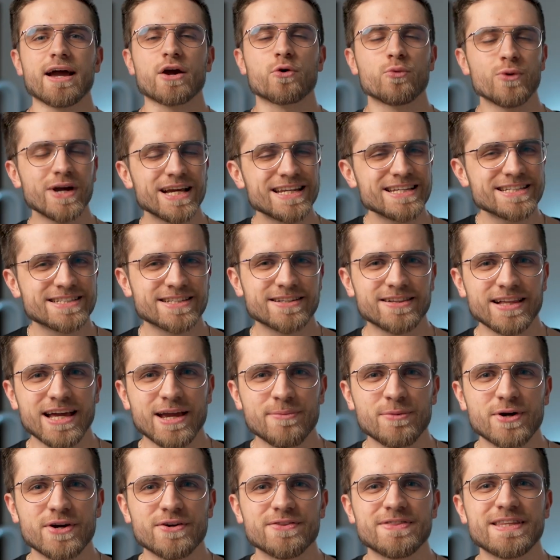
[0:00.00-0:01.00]
A quick
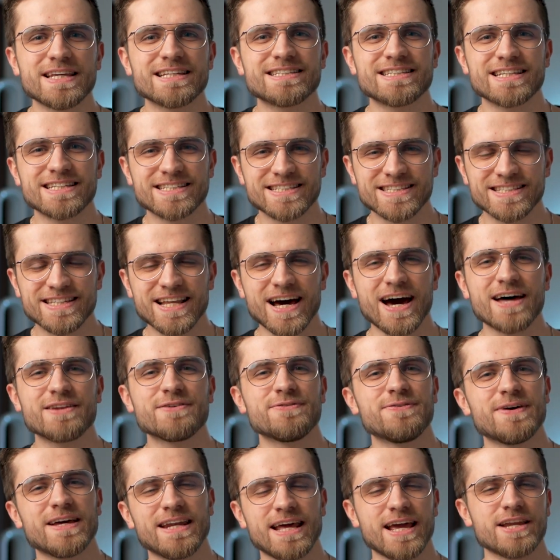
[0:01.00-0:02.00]
disclaimer, this is
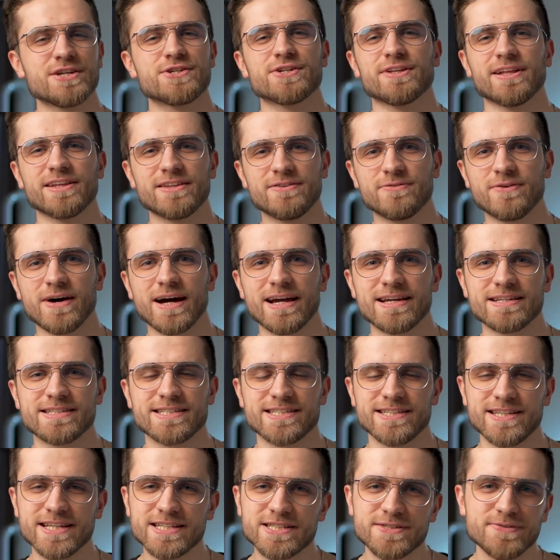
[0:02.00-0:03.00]
not financial
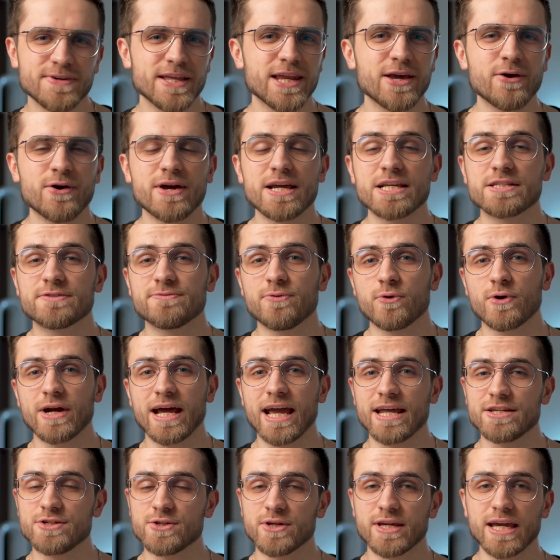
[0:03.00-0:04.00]
advice. This video is for
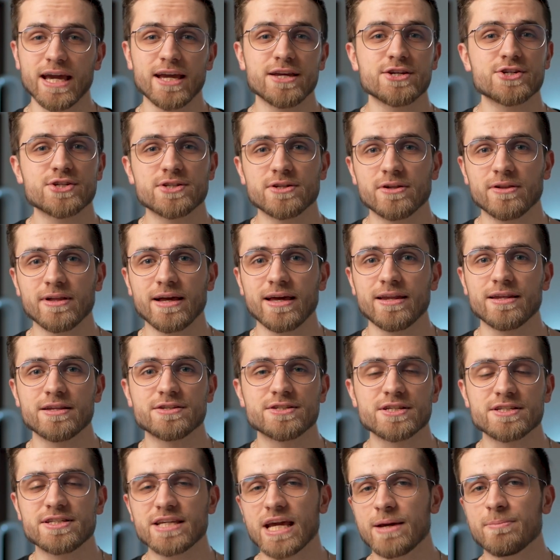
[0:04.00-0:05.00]
educational and
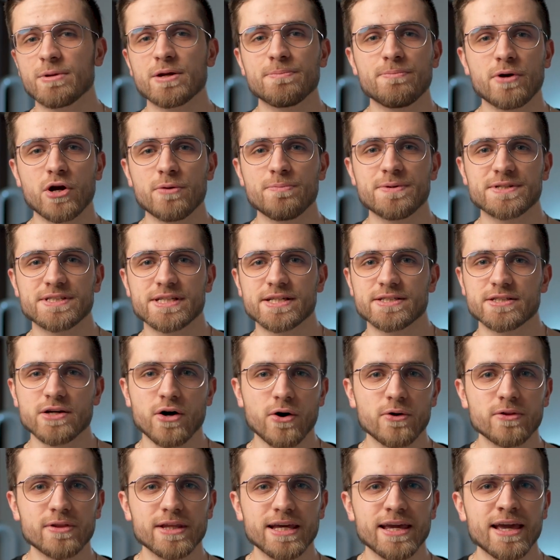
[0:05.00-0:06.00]
entertainment purposes
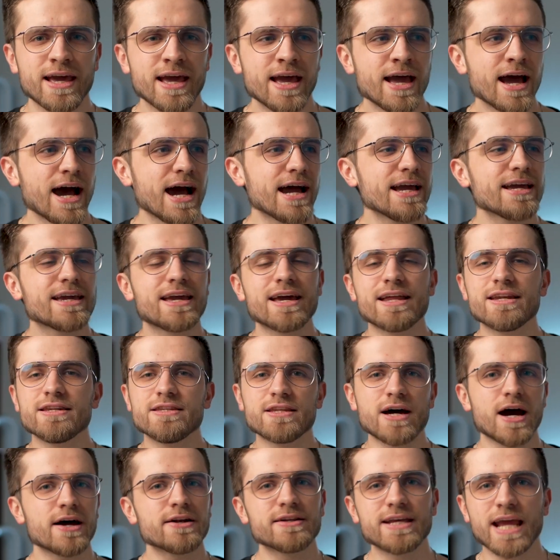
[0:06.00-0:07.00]
only. I
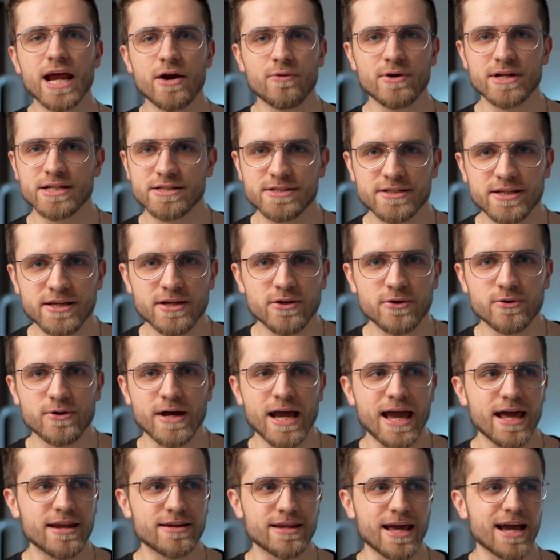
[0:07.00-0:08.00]
cannot guarantee you,
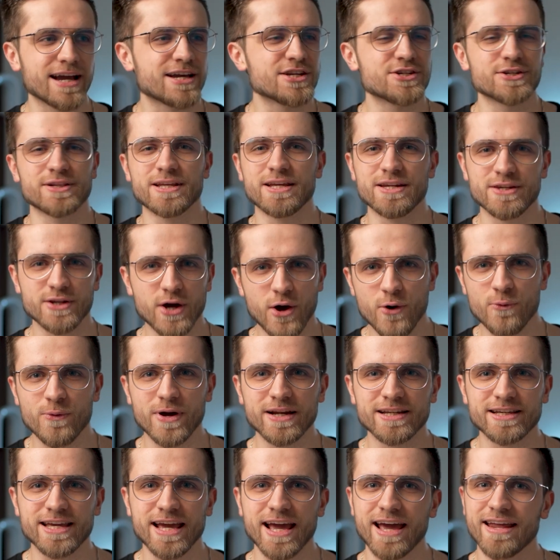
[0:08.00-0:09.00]
and actually no
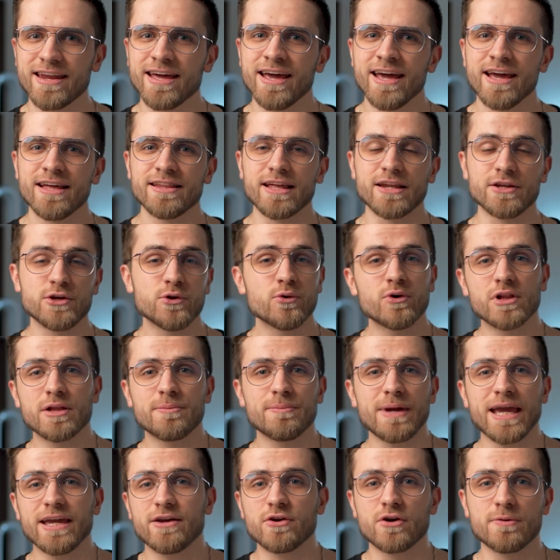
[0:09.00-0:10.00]
one can, that you will
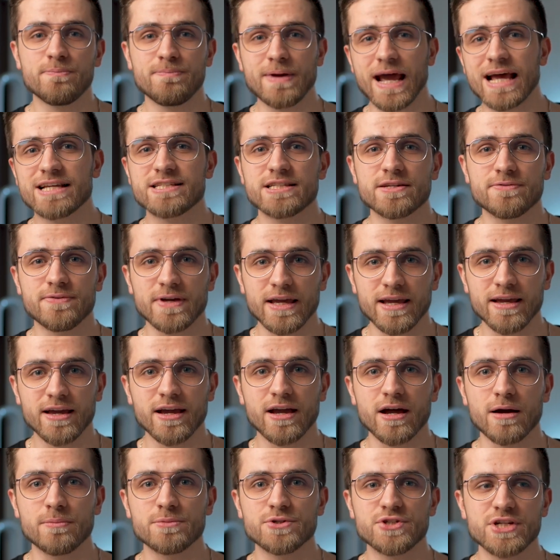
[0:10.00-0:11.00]
make your passive
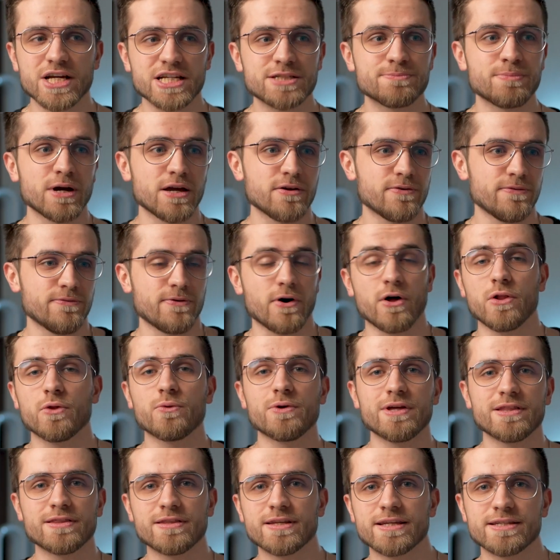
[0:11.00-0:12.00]
income just by
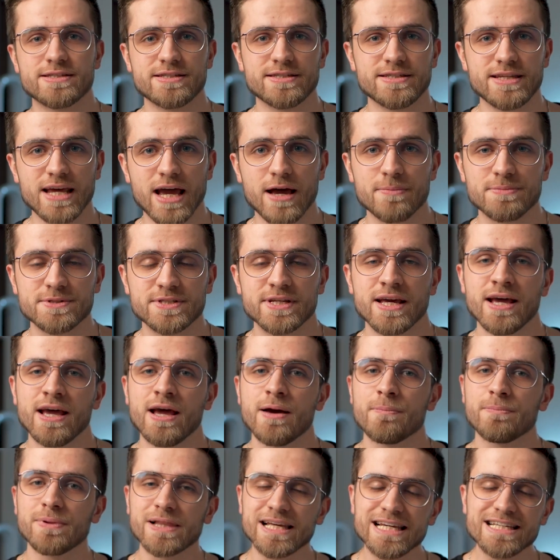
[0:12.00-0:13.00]
following these steps.
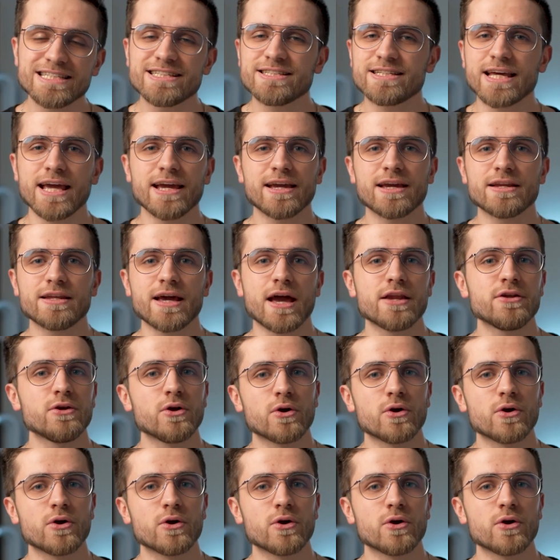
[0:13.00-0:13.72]
Please take it at